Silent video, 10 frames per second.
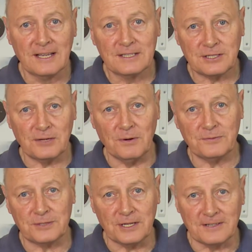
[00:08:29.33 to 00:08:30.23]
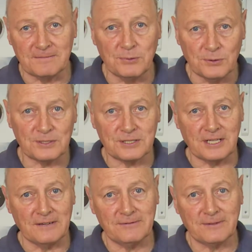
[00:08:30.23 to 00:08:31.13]
so often I've bought
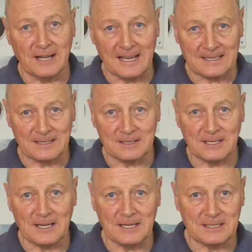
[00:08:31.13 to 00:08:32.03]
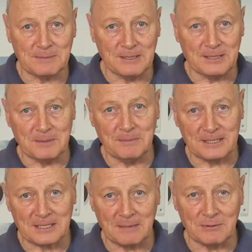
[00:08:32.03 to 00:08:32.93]
stuff and it's been in the
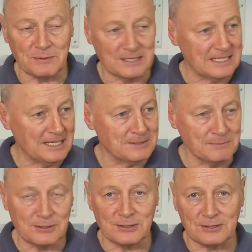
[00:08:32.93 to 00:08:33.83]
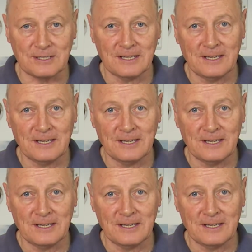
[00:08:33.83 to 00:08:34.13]
bin a couple of weeks later because